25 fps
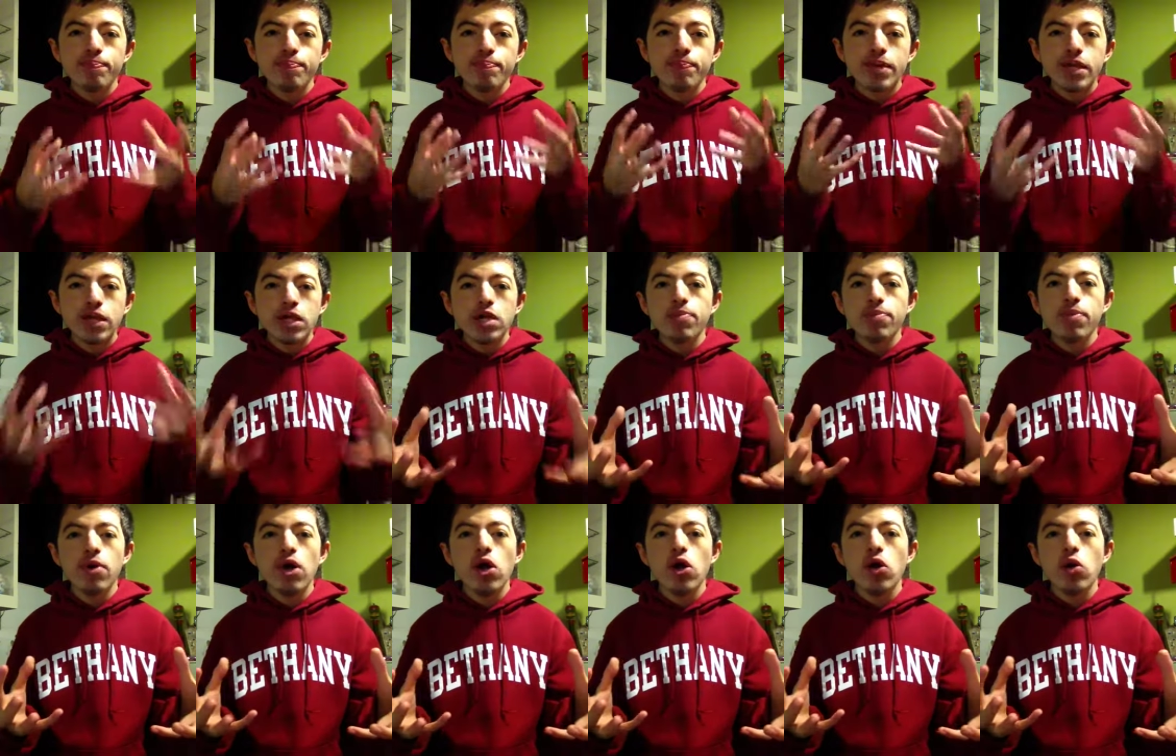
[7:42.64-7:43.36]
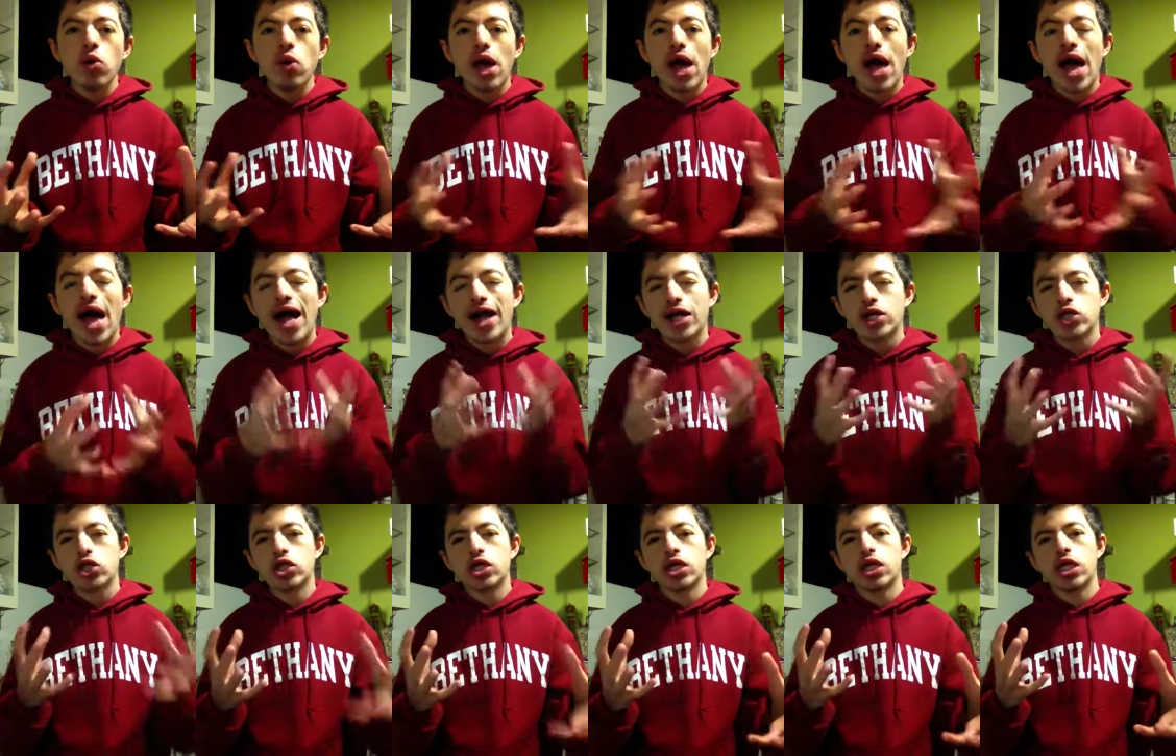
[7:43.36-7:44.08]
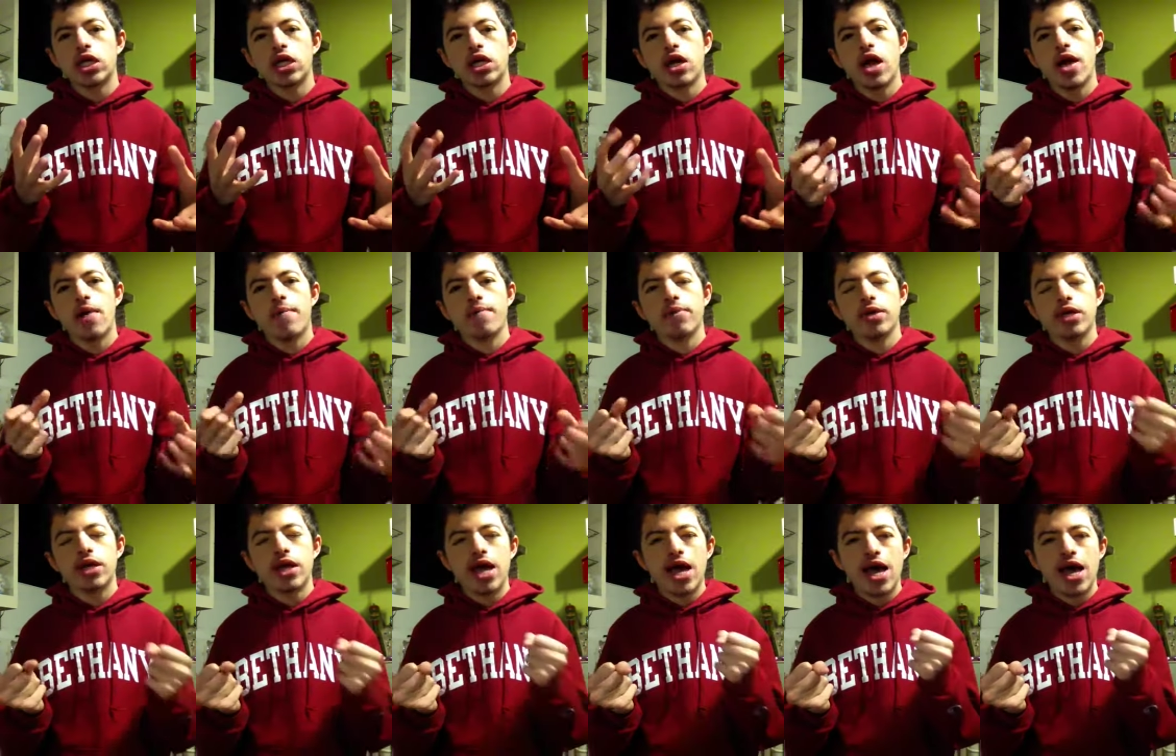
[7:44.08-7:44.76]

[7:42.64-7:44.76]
Bilbo actually um,